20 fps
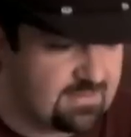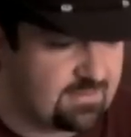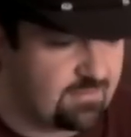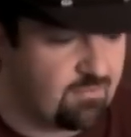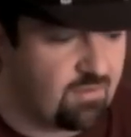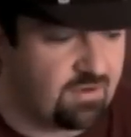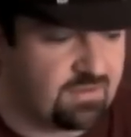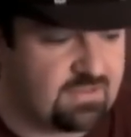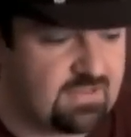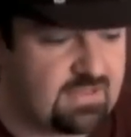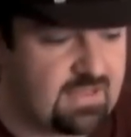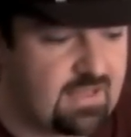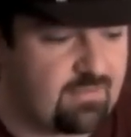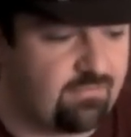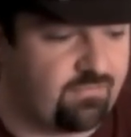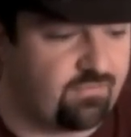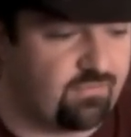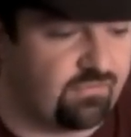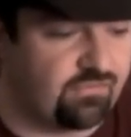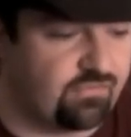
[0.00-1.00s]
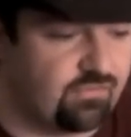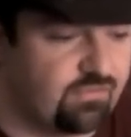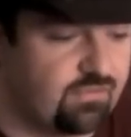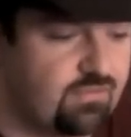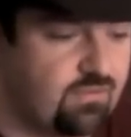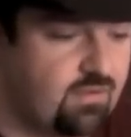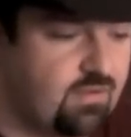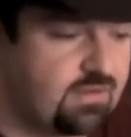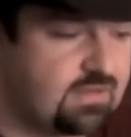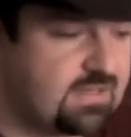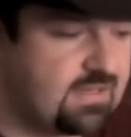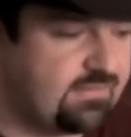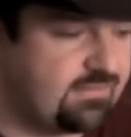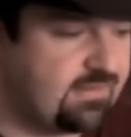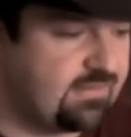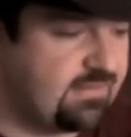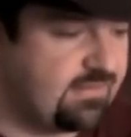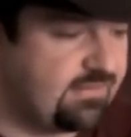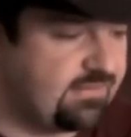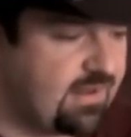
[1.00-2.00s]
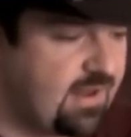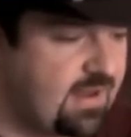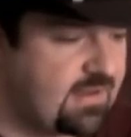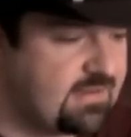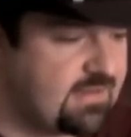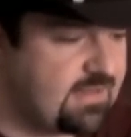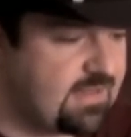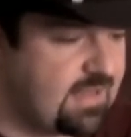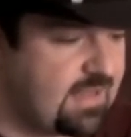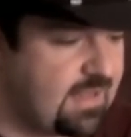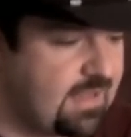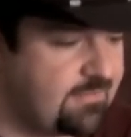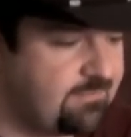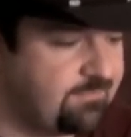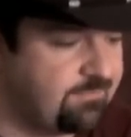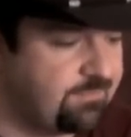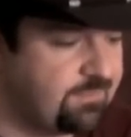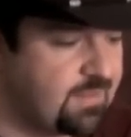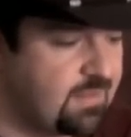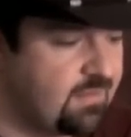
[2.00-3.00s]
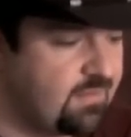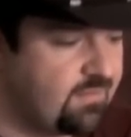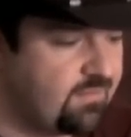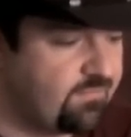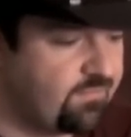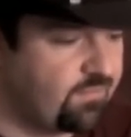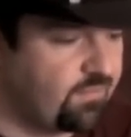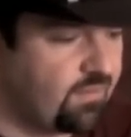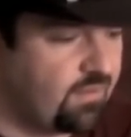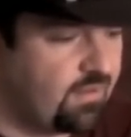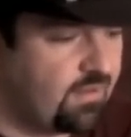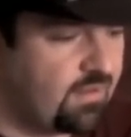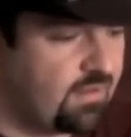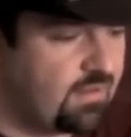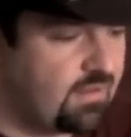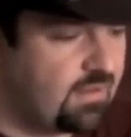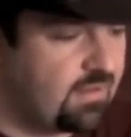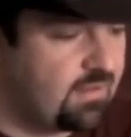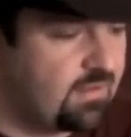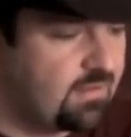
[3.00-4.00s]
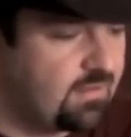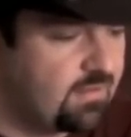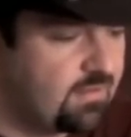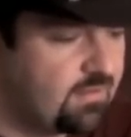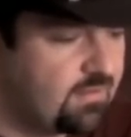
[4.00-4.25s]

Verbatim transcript: the need to market games for a certain audience and design the game for uh,